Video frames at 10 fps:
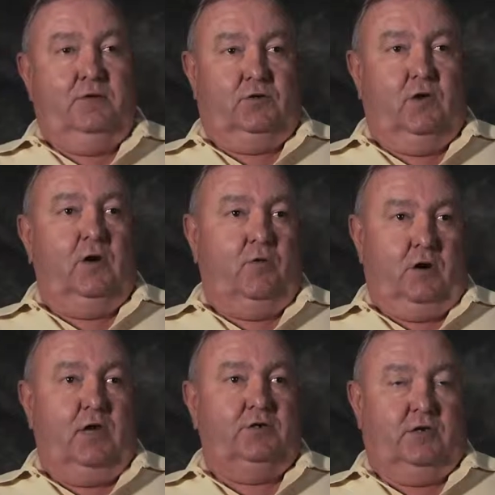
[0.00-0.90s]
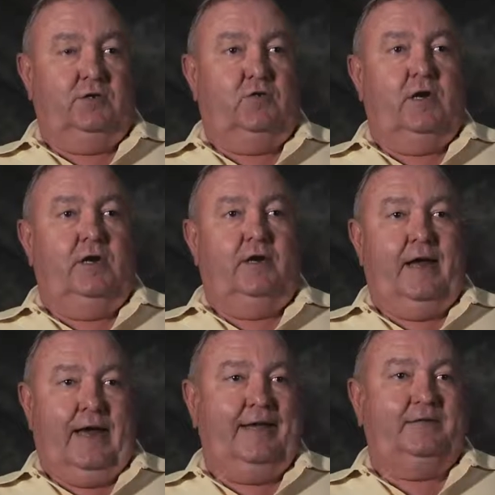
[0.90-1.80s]
so I wear a lot of sunscreen and
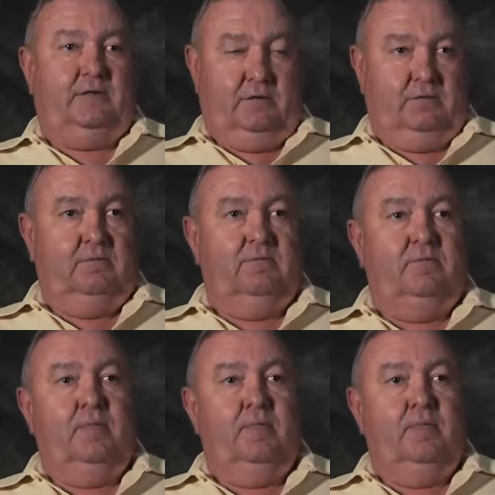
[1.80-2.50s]
hats, and